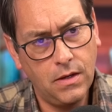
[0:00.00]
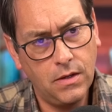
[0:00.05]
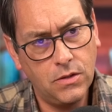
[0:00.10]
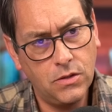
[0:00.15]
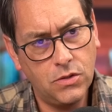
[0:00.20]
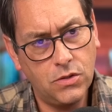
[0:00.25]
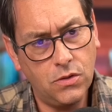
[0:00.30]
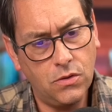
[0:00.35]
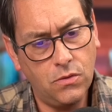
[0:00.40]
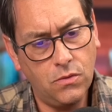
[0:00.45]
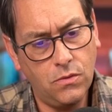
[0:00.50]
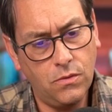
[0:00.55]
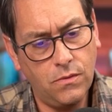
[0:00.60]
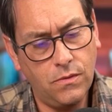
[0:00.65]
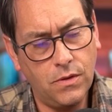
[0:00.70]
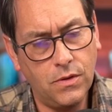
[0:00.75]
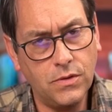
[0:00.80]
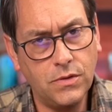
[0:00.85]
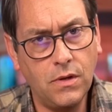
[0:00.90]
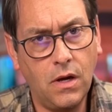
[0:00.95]
So
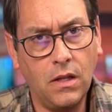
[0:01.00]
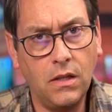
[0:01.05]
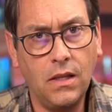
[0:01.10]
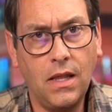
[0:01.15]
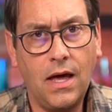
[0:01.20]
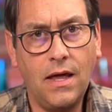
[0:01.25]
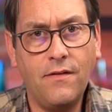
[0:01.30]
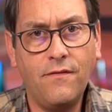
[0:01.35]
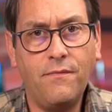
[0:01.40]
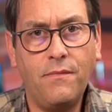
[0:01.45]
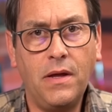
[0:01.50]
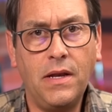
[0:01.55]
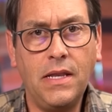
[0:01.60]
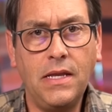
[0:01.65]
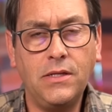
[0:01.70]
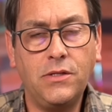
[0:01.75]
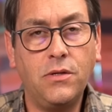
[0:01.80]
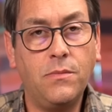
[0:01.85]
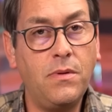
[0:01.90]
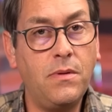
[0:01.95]
there's a lot of
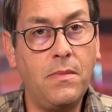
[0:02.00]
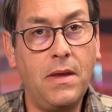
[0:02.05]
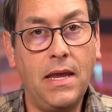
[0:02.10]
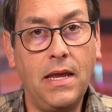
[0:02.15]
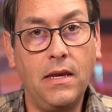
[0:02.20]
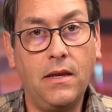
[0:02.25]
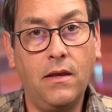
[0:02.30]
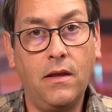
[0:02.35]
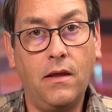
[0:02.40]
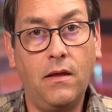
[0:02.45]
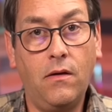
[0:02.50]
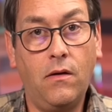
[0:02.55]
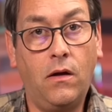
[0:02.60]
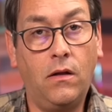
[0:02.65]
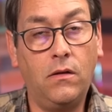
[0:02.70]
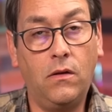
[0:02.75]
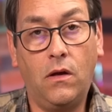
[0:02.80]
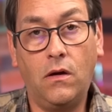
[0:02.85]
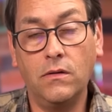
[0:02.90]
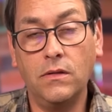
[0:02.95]
money to be made
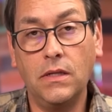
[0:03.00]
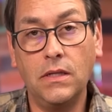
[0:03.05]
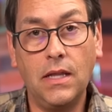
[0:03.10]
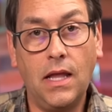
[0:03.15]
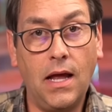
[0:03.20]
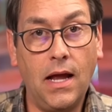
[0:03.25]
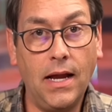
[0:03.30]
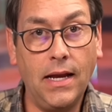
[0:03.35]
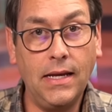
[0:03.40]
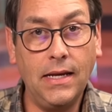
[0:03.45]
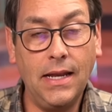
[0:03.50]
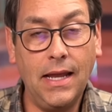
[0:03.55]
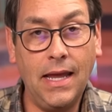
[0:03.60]
along the line,